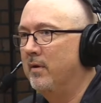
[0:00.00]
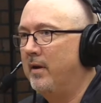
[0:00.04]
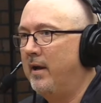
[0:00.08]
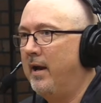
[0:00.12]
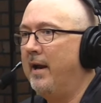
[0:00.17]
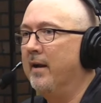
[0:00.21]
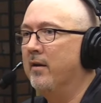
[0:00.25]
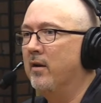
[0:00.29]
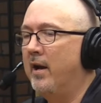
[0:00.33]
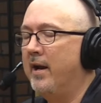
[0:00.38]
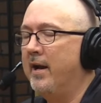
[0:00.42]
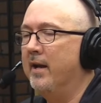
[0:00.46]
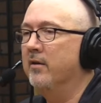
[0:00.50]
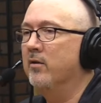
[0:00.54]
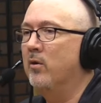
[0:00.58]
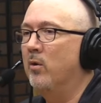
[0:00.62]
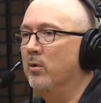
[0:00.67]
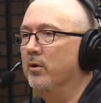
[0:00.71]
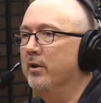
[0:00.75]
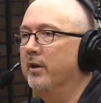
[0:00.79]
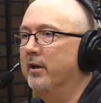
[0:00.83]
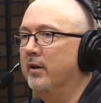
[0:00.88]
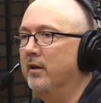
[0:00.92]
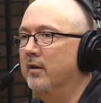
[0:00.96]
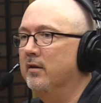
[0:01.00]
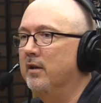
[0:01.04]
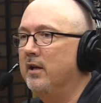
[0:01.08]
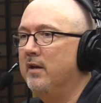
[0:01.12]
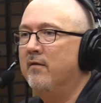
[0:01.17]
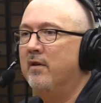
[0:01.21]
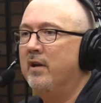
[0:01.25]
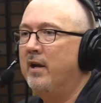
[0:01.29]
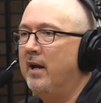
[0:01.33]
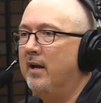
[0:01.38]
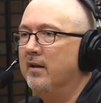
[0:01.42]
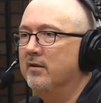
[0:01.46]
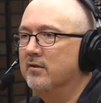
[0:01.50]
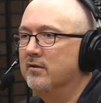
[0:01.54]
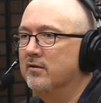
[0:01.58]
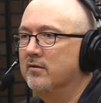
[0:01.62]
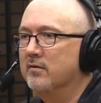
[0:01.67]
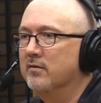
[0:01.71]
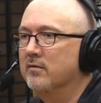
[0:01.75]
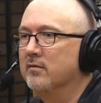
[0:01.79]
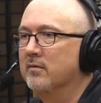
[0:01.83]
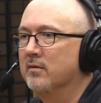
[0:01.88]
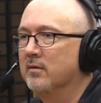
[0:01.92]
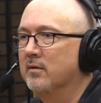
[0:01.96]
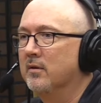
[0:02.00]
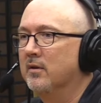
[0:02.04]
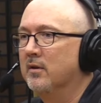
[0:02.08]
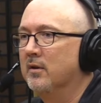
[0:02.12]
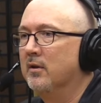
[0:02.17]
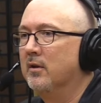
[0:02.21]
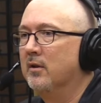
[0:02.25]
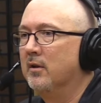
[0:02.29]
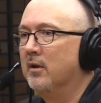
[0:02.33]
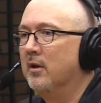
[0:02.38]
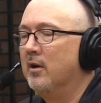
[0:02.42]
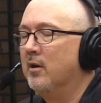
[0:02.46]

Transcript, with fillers: hand, hand holding it, even 8s mm-hmm.